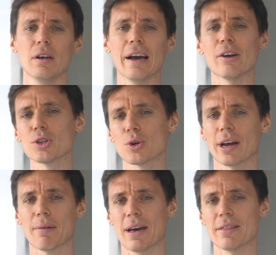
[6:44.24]
I also
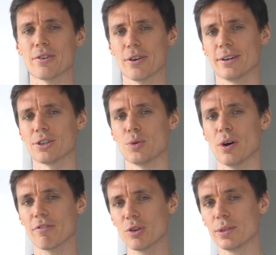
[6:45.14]
recommend that runners do
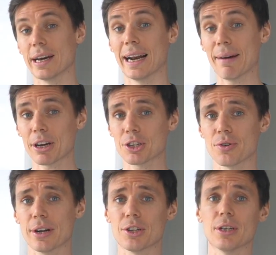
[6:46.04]
a few dynamic
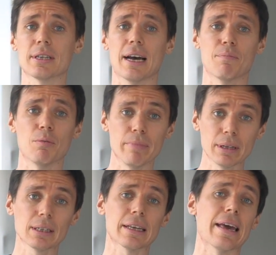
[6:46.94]
stretches and
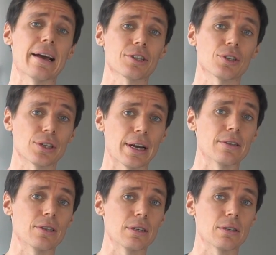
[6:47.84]
mobility
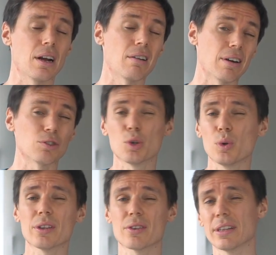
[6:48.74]
exercises around 2
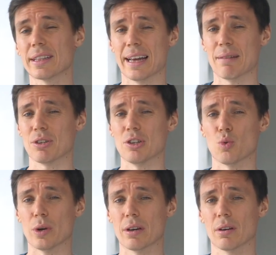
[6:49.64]
to 3 times
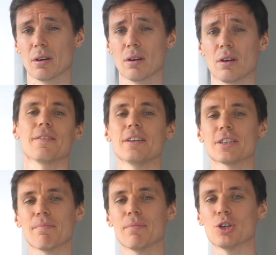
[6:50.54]
each week. These
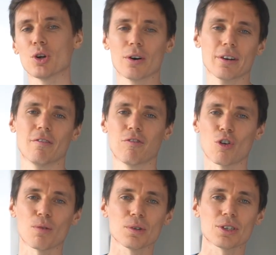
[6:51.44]
can be short,
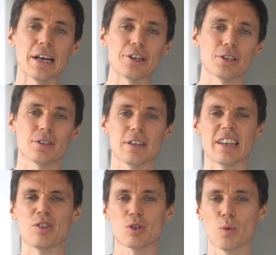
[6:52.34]
informal sessions that
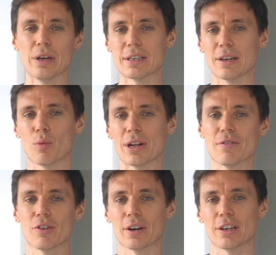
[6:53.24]
you squeeze in when
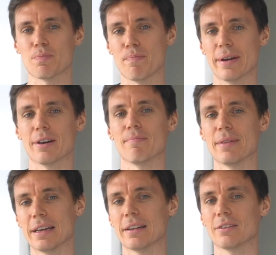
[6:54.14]
you've got a spare
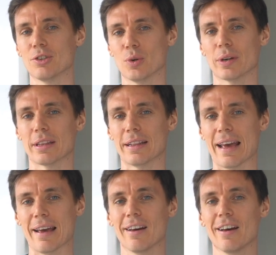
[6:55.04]
minute during the day.